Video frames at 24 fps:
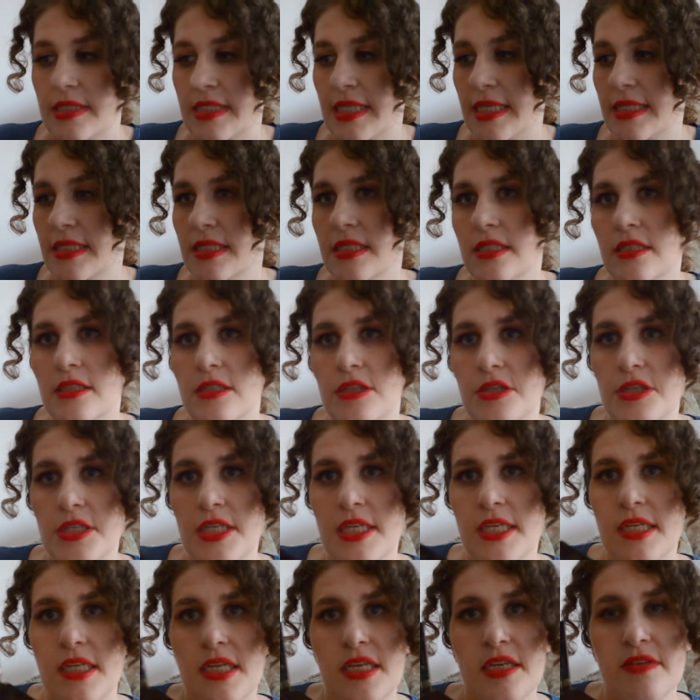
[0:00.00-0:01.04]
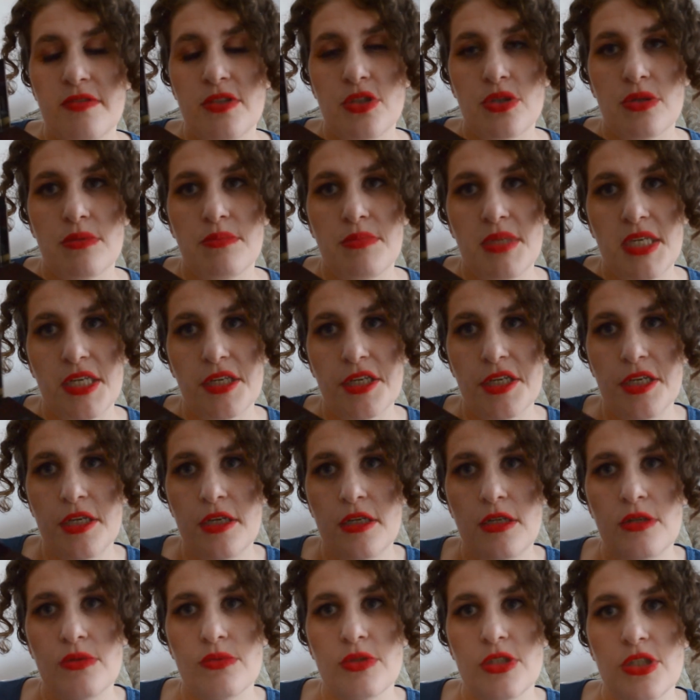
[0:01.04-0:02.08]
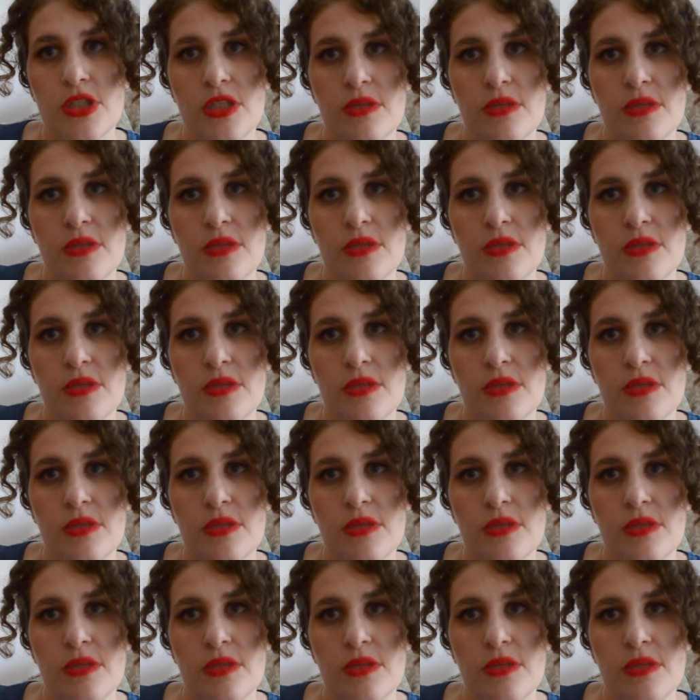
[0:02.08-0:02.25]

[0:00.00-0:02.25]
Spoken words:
nice and sturdy, and it gives you a mirror which